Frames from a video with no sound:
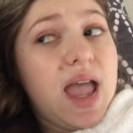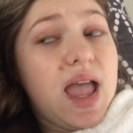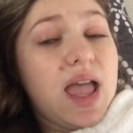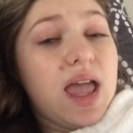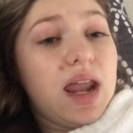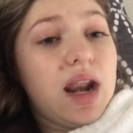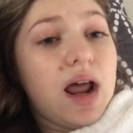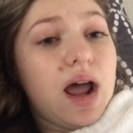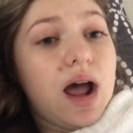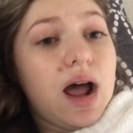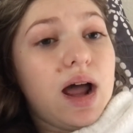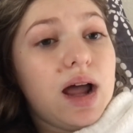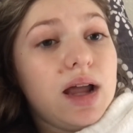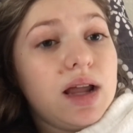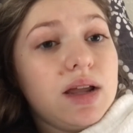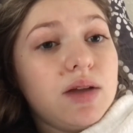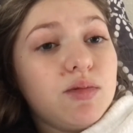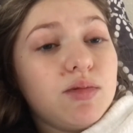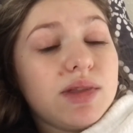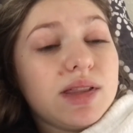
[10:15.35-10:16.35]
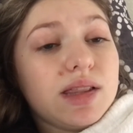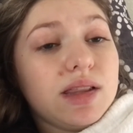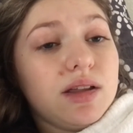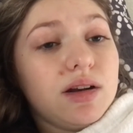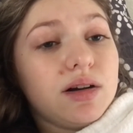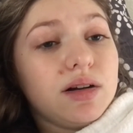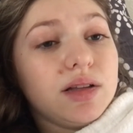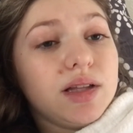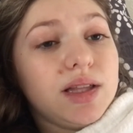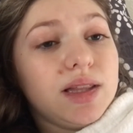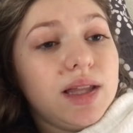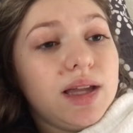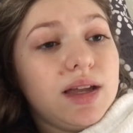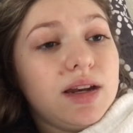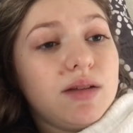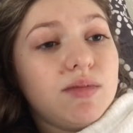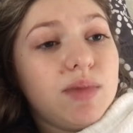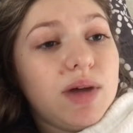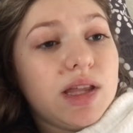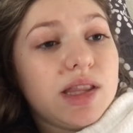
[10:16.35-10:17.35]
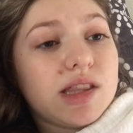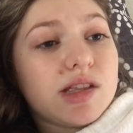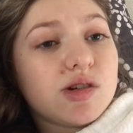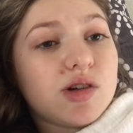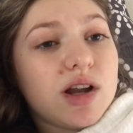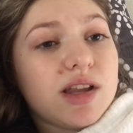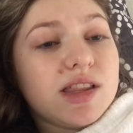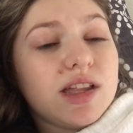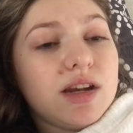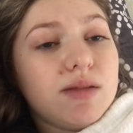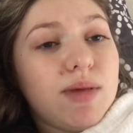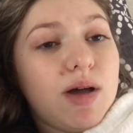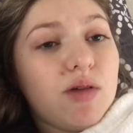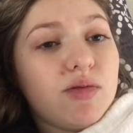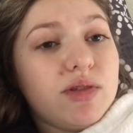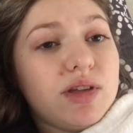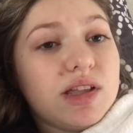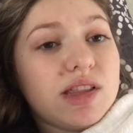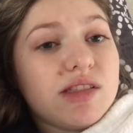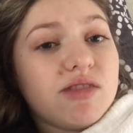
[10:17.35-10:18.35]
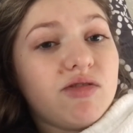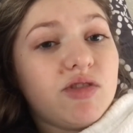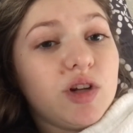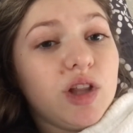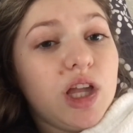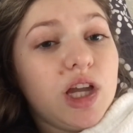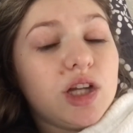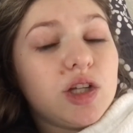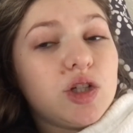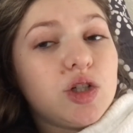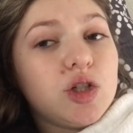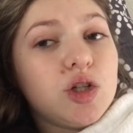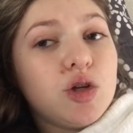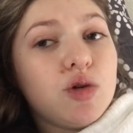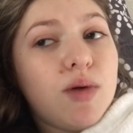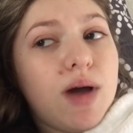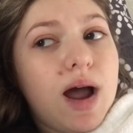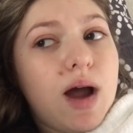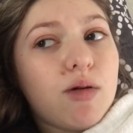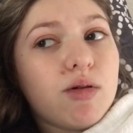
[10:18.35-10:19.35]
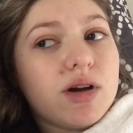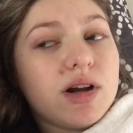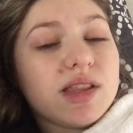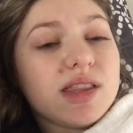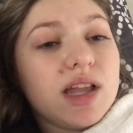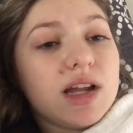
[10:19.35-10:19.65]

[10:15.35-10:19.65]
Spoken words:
And I was literally laying in bed stressing about this for like 2 hours.